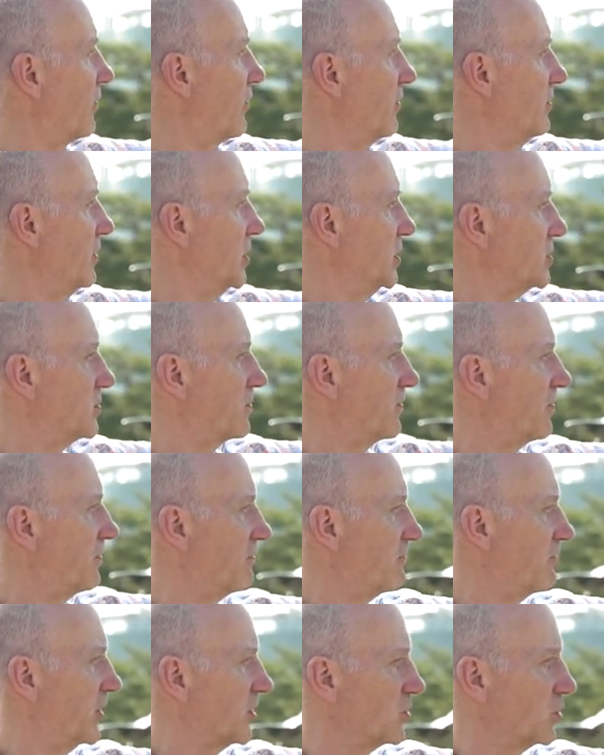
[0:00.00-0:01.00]
from these
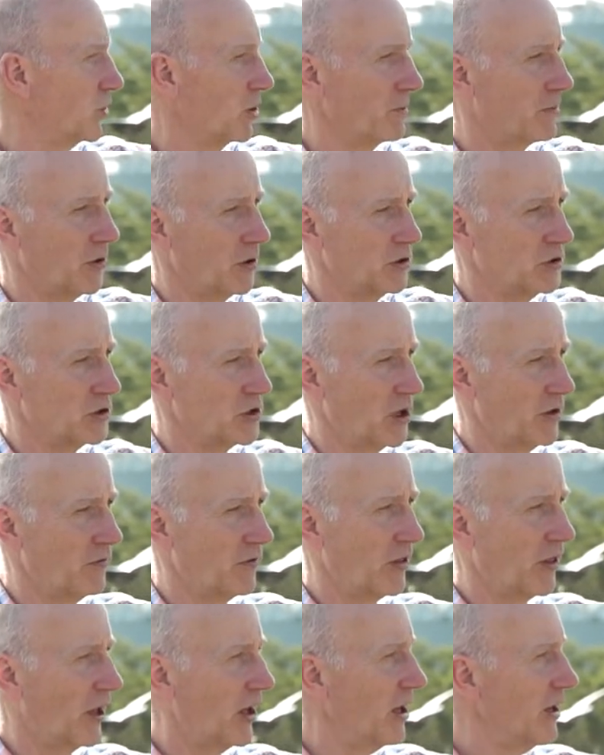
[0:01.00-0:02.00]
freshwater ponds
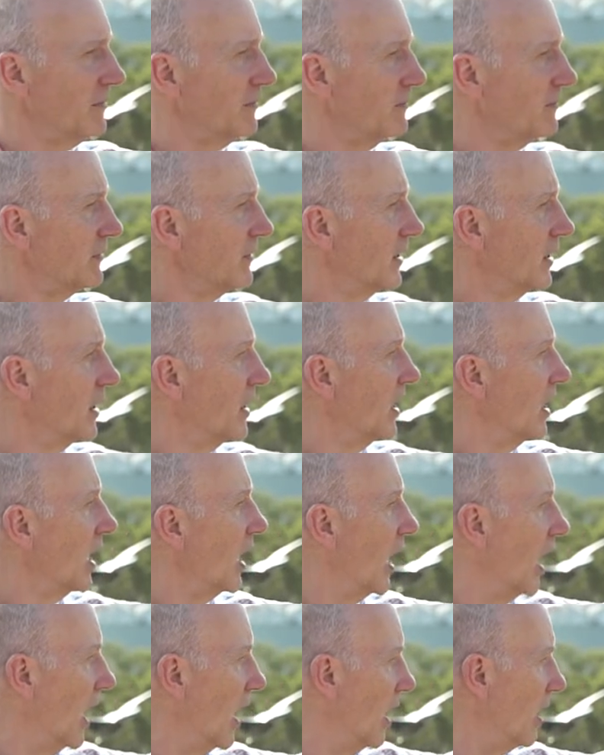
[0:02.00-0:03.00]
over there.
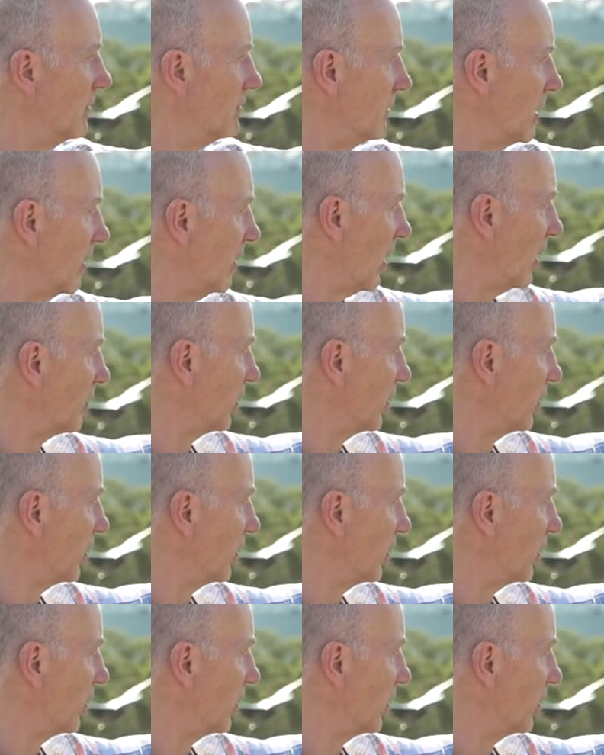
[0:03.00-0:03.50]
Um, and I